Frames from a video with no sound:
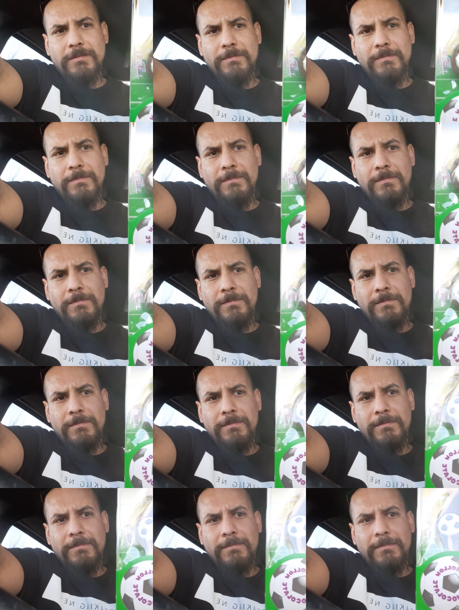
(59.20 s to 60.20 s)

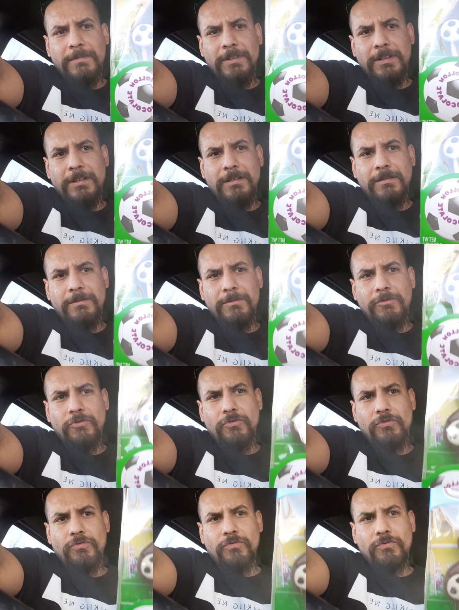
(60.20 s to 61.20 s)

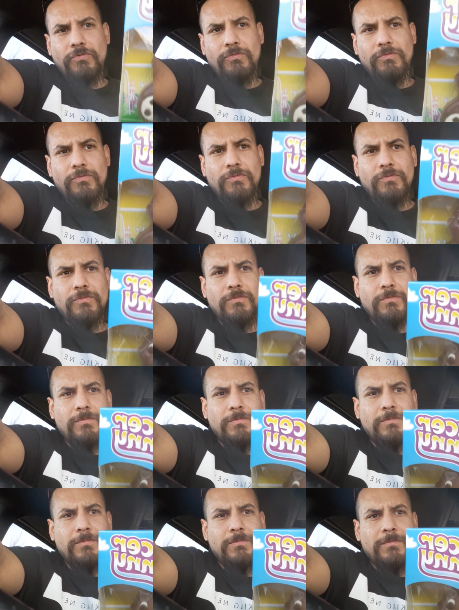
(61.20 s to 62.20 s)

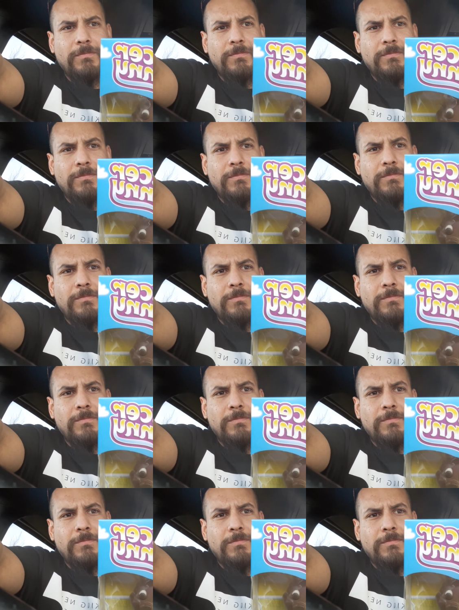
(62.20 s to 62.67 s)
No one is speaking in this clip.